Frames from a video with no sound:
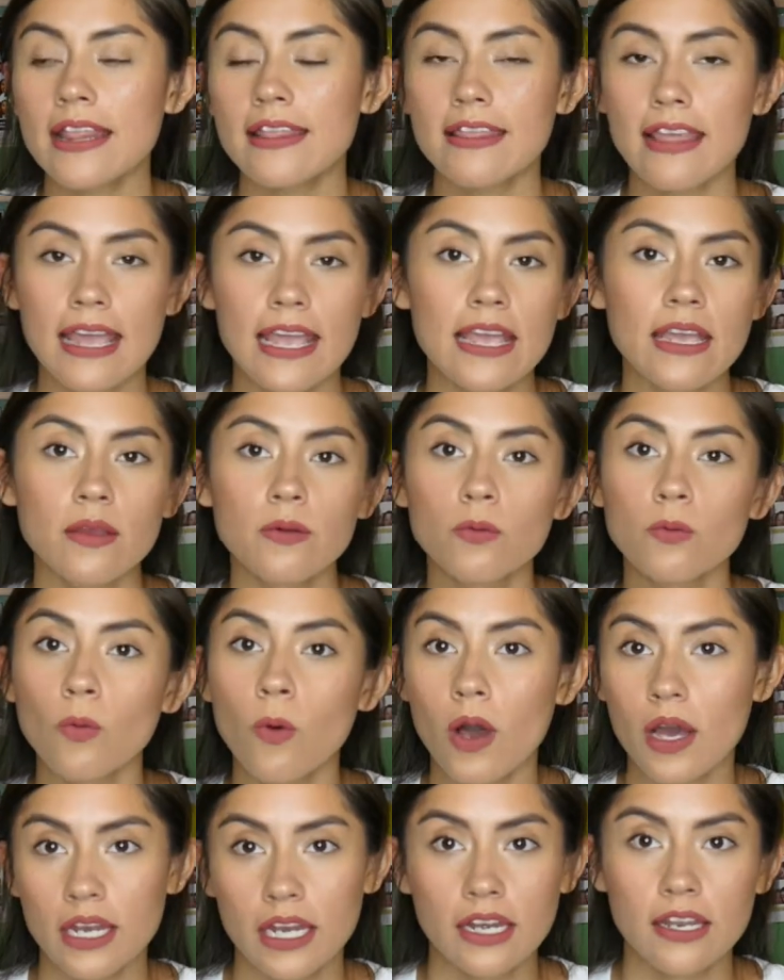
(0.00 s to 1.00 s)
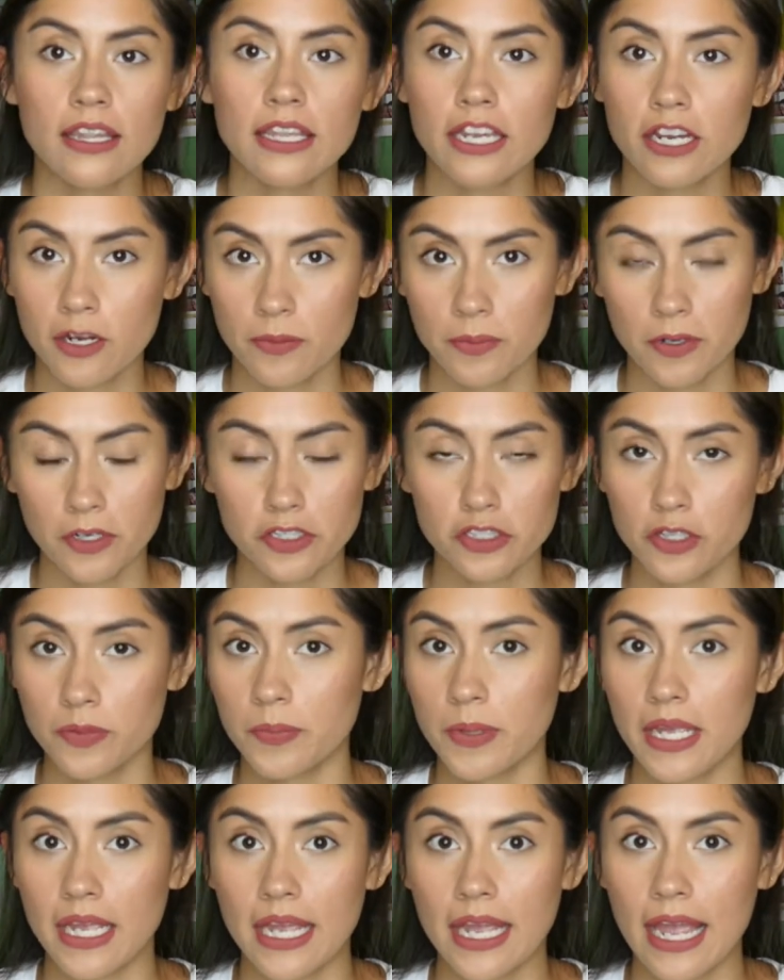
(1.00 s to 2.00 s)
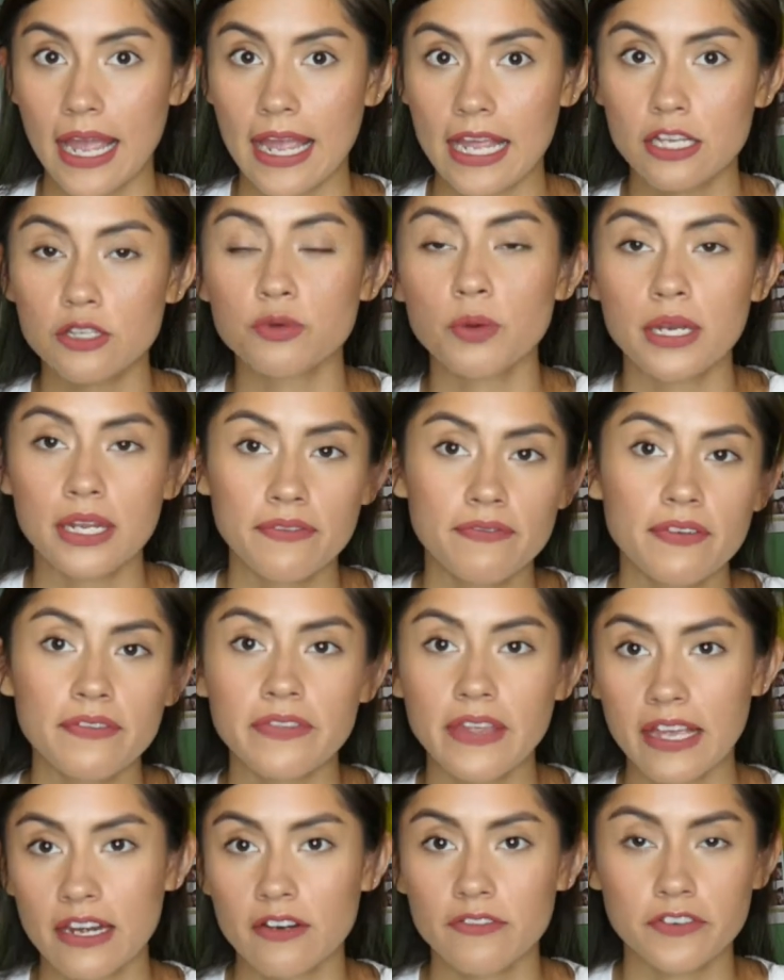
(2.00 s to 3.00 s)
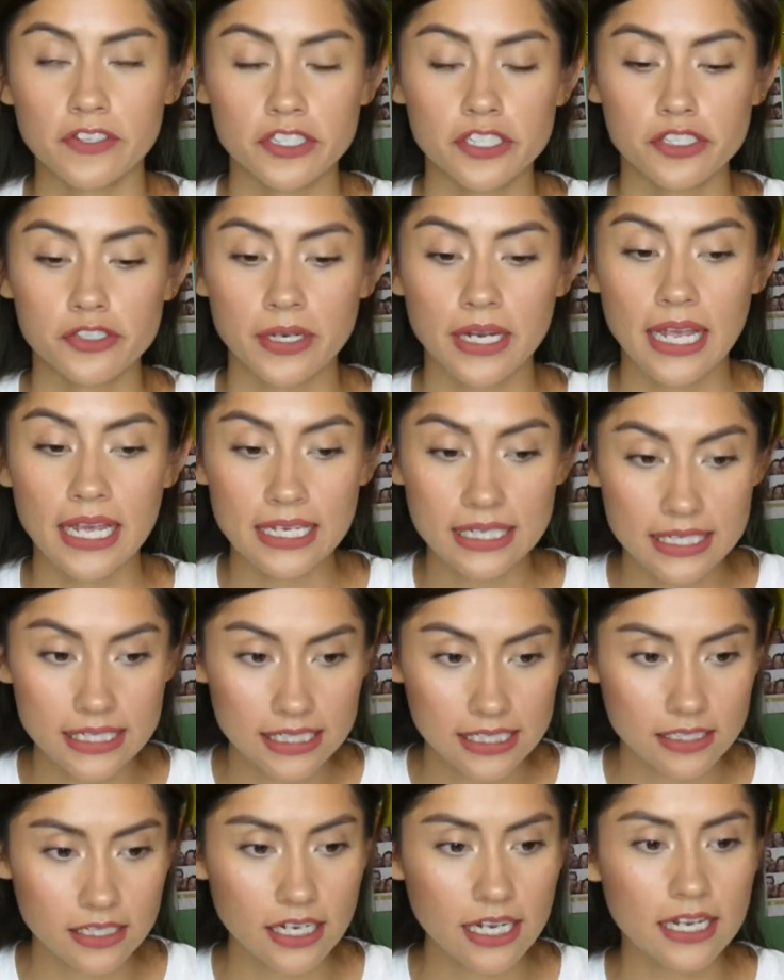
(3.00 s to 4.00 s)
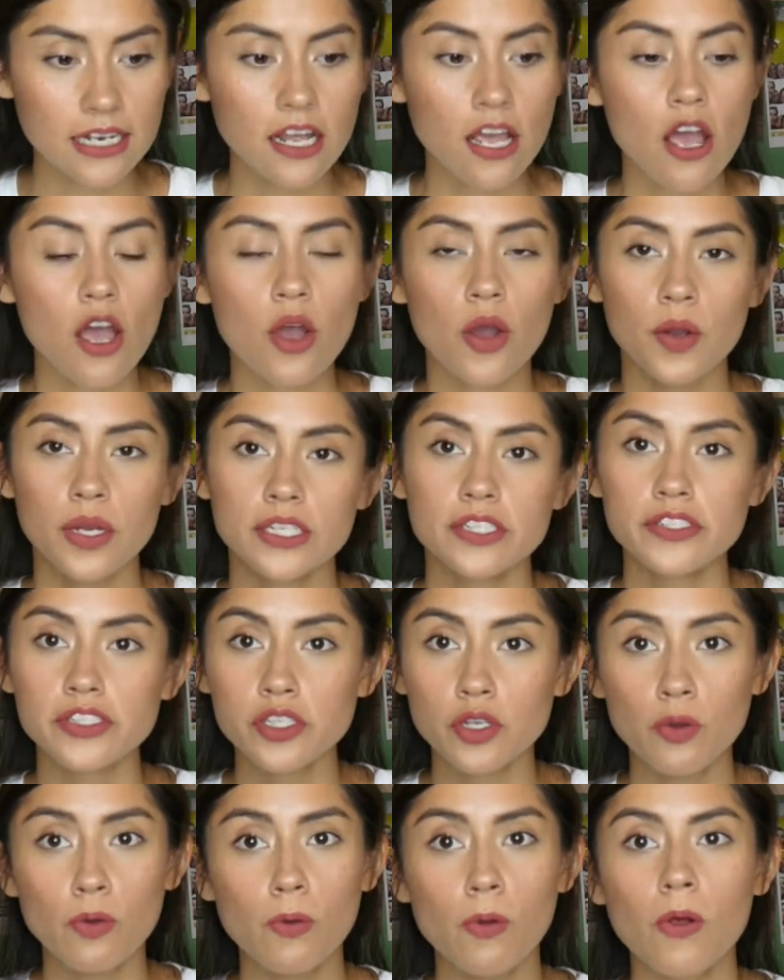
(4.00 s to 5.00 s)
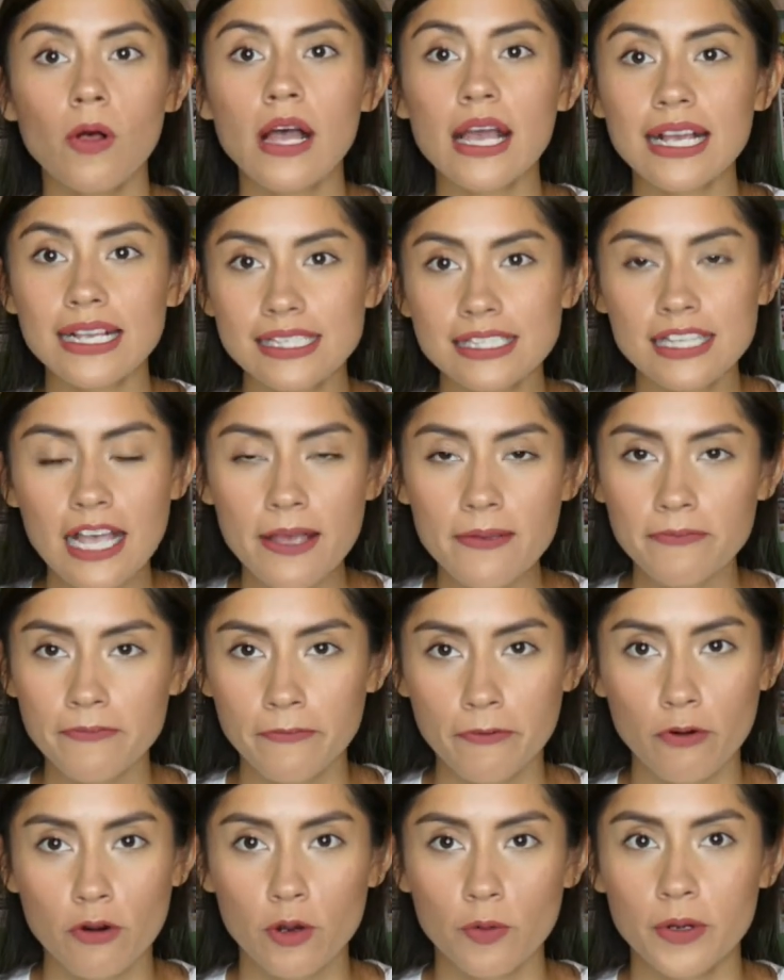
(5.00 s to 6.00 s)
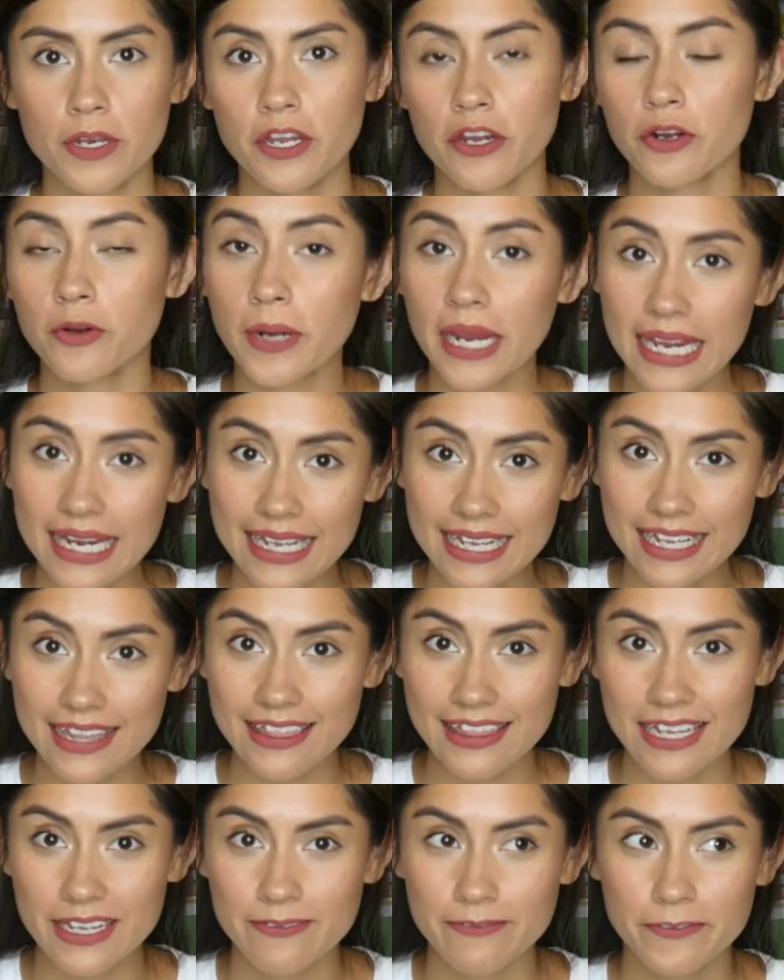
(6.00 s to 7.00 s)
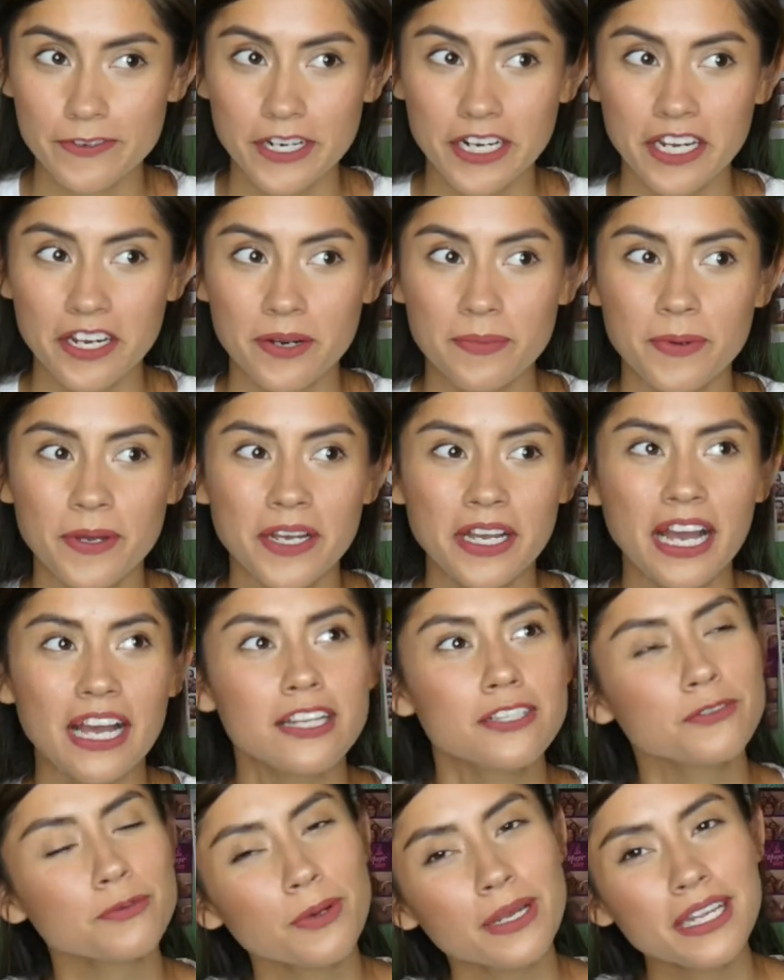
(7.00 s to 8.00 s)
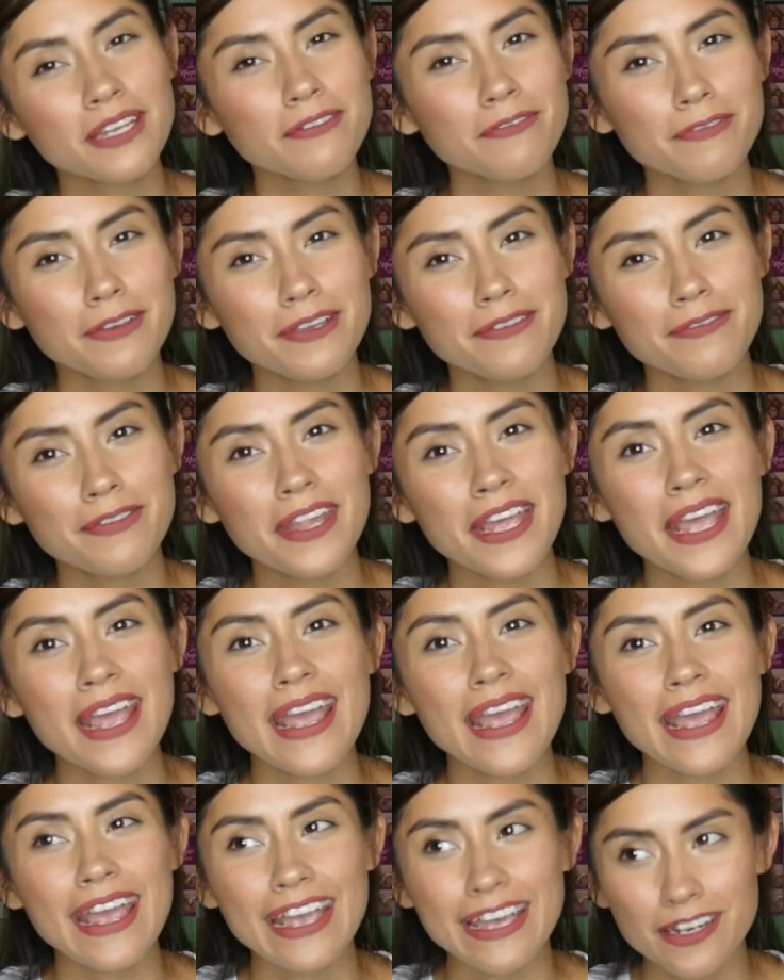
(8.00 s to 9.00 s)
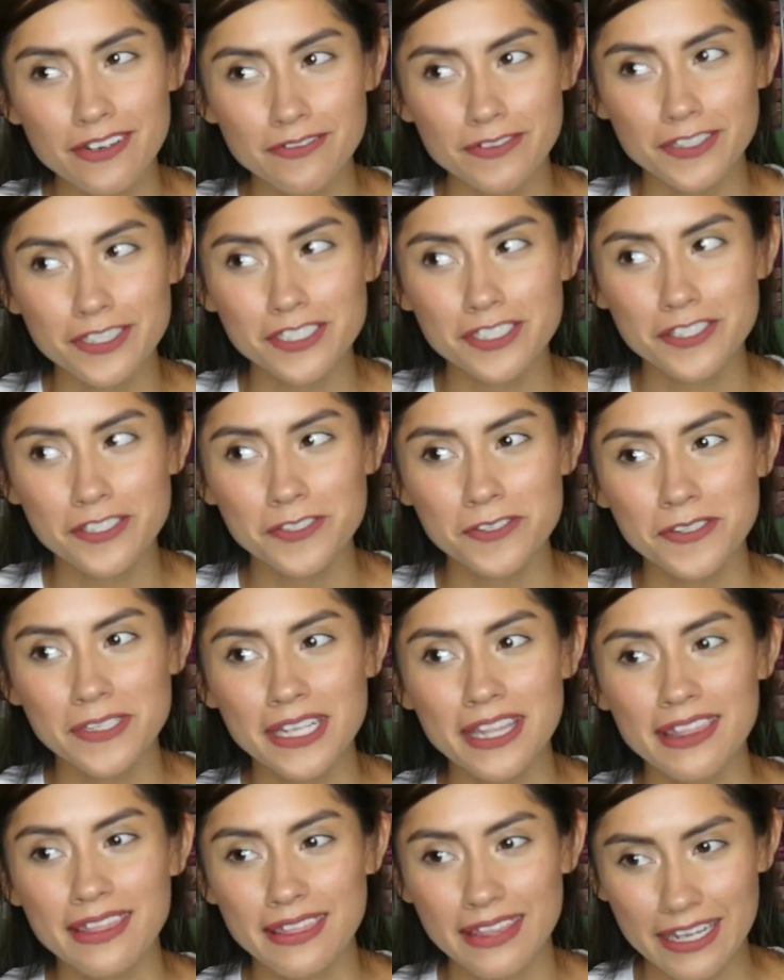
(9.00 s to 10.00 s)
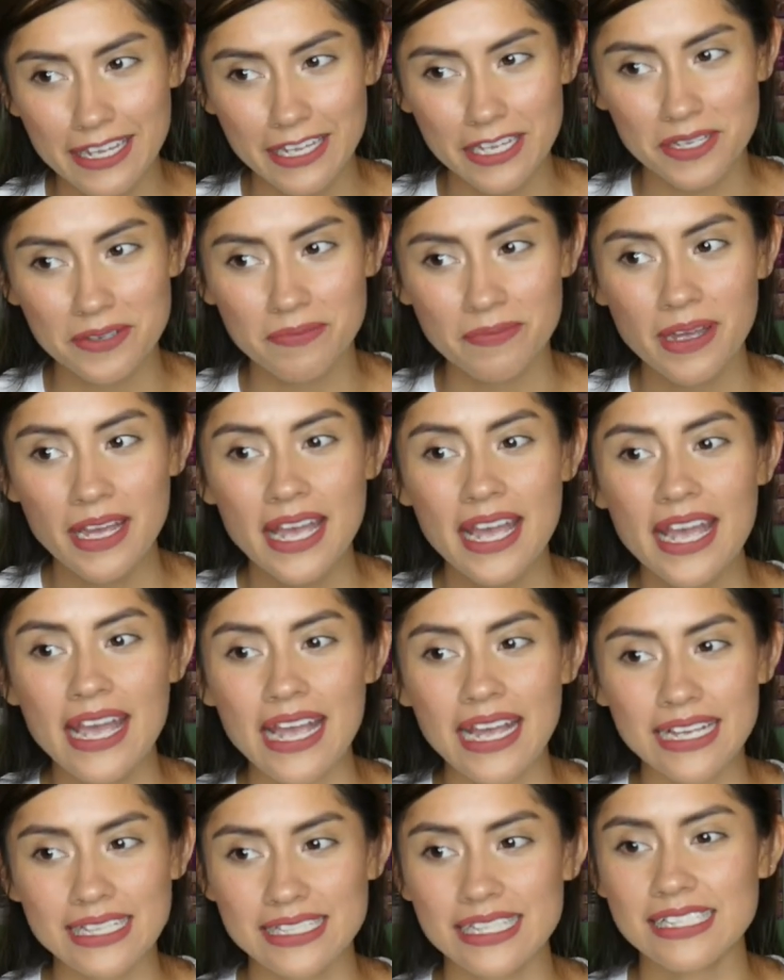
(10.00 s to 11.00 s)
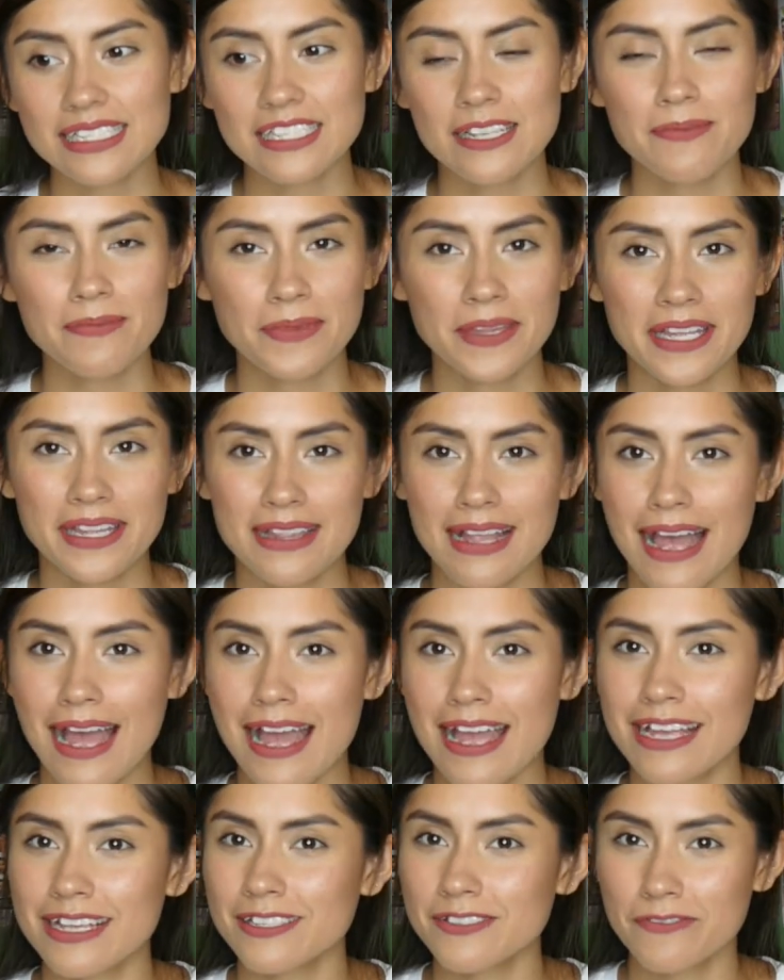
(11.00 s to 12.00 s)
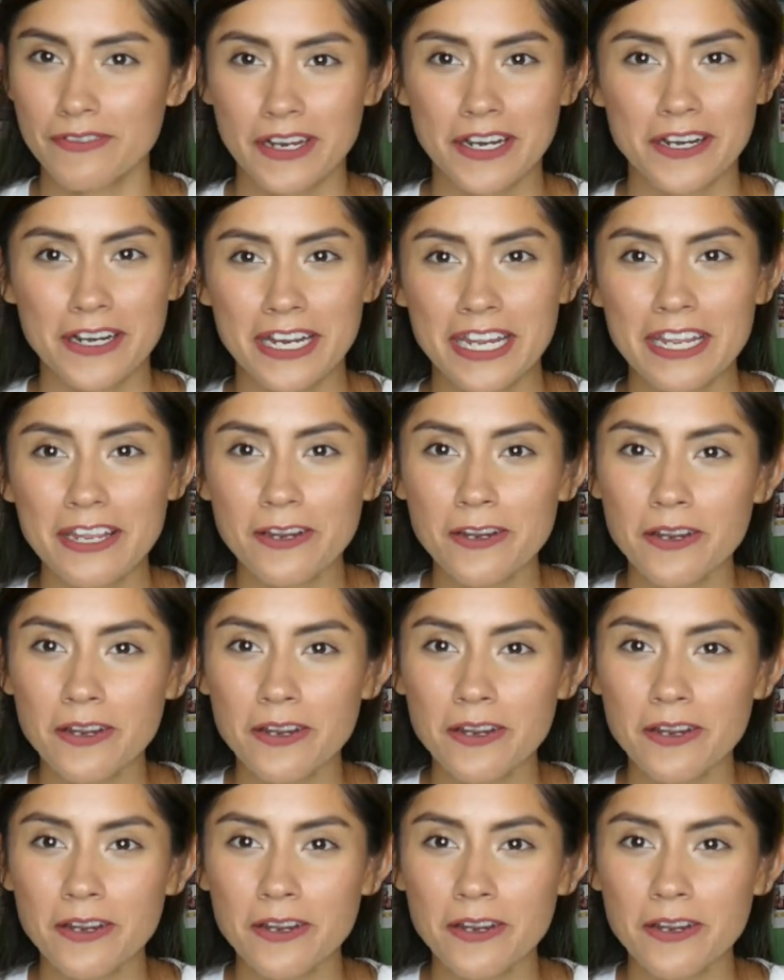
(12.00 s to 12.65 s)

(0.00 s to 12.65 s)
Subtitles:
they wanted the yearbook to be a 25th anniversary edition, which is cool, except for when you're creating a theme for a yearbook, a 25th anniversary theme isn't something that is very